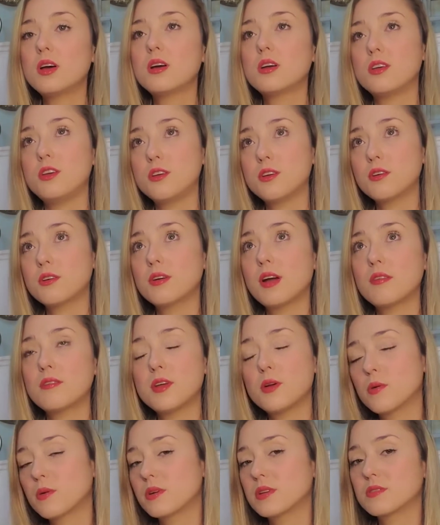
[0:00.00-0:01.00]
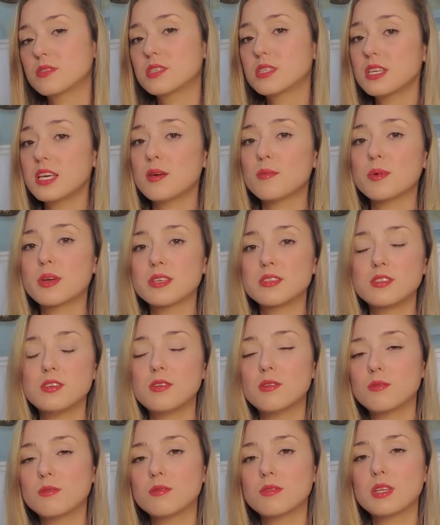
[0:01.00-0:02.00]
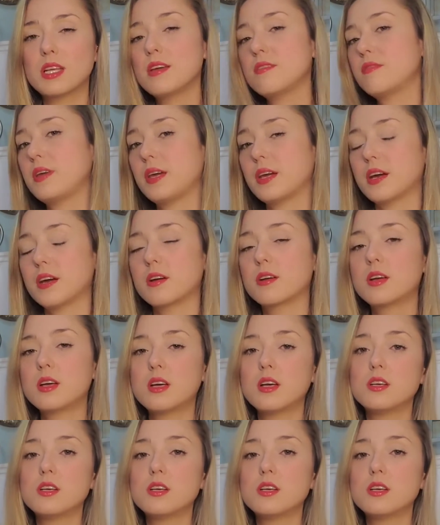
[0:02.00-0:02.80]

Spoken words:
you have nowhere to sleep because you don't live here.